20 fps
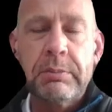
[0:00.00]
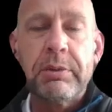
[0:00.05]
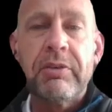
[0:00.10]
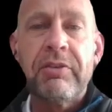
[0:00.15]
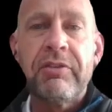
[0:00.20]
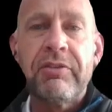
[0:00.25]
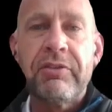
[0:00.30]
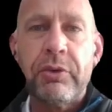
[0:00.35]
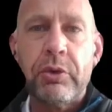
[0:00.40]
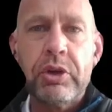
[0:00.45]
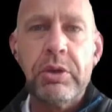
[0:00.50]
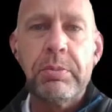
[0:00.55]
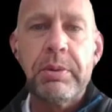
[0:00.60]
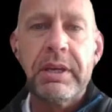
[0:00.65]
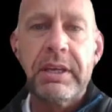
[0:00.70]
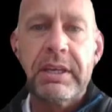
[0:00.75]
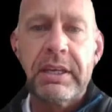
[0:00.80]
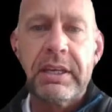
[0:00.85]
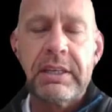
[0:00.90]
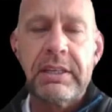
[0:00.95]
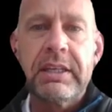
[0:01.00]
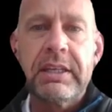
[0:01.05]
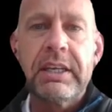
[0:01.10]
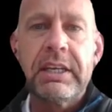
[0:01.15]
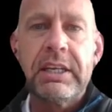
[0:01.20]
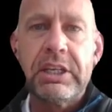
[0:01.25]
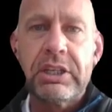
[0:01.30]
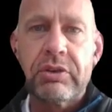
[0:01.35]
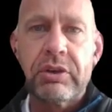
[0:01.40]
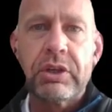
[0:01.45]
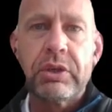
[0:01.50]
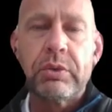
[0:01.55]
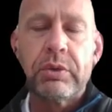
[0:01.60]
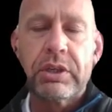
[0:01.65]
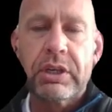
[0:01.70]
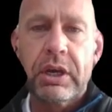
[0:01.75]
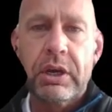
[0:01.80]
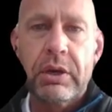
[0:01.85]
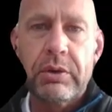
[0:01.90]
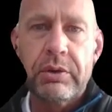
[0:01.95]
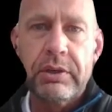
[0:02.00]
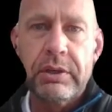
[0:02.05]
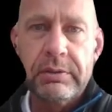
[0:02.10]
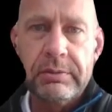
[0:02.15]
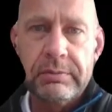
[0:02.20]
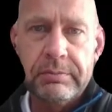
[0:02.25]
before you begin entering your code.